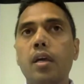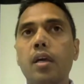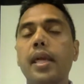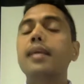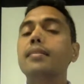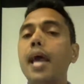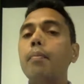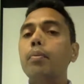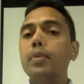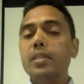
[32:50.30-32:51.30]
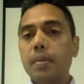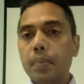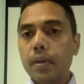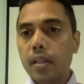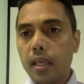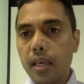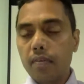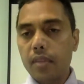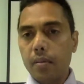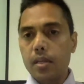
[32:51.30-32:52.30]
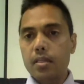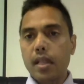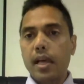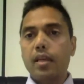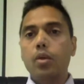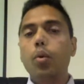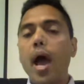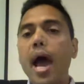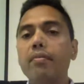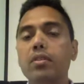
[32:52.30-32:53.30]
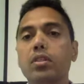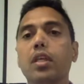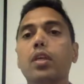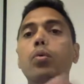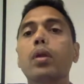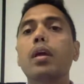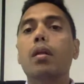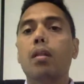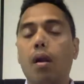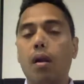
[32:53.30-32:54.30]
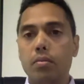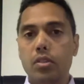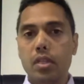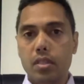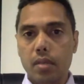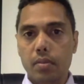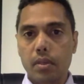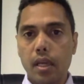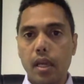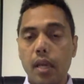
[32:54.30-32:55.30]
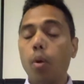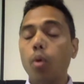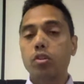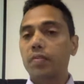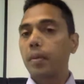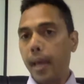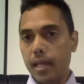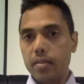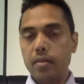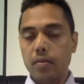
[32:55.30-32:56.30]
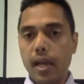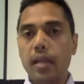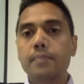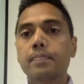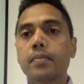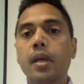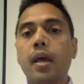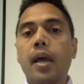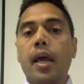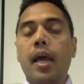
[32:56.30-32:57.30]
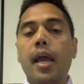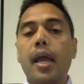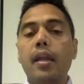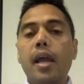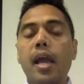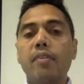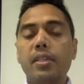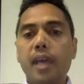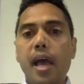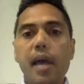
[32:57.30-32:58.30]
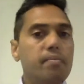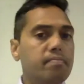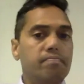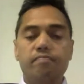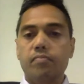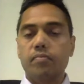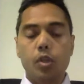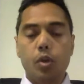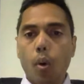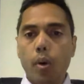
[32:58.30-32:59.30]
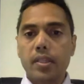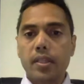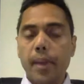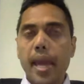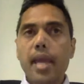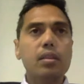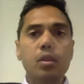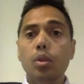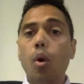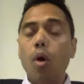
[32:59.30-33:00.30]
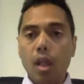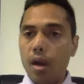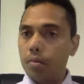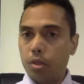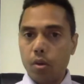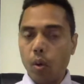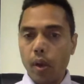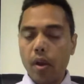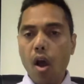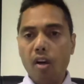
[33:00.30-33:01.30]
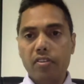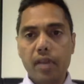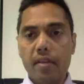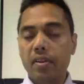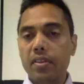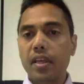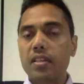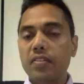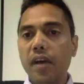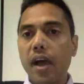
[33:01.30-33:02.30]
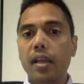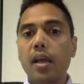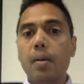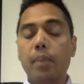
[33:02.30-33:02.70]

The example we typically give them is like you have this security alarm system in most of the banks, right? And every time you go into the bank, no alarms are going off. Everything is fine.